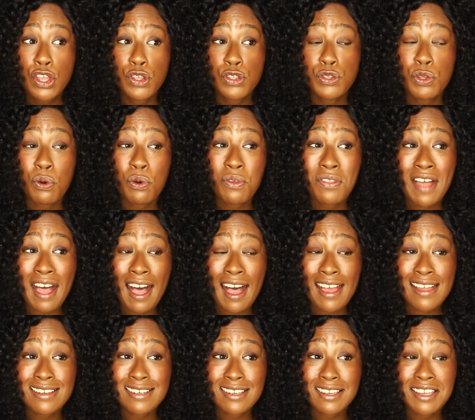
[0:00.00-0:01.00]
so
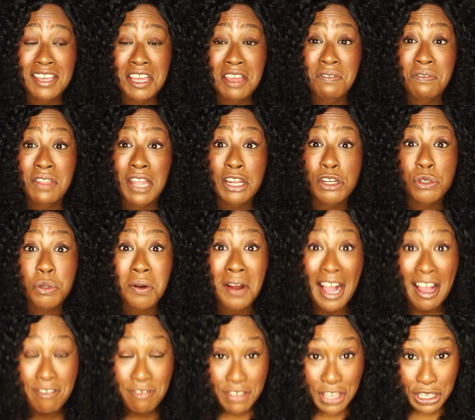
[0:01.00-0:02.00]
that if they
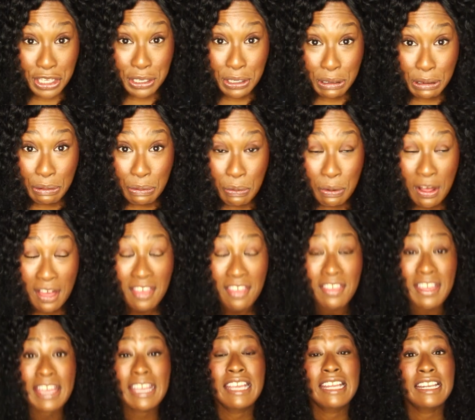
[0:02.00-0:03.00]
traffic you,
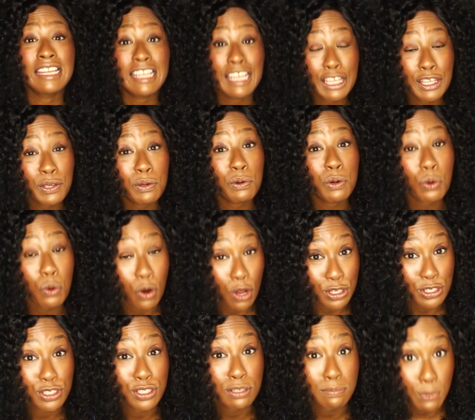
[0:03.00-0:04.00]
they can get you
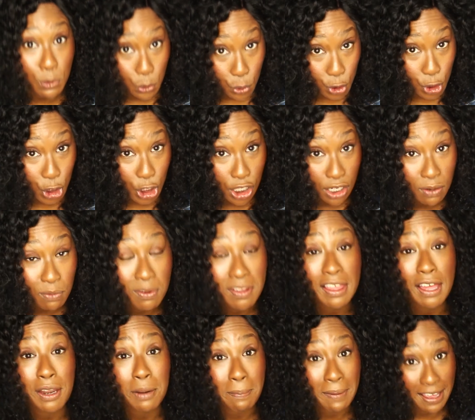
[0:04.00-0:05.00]
across the border
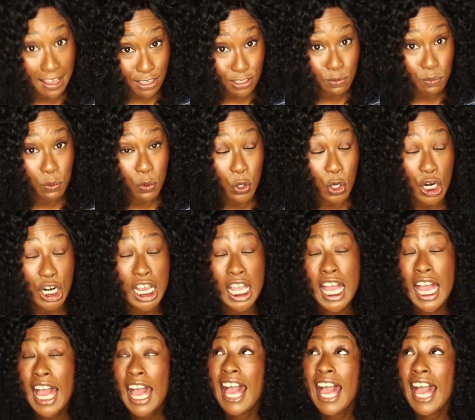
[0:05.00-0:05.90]
without a passport.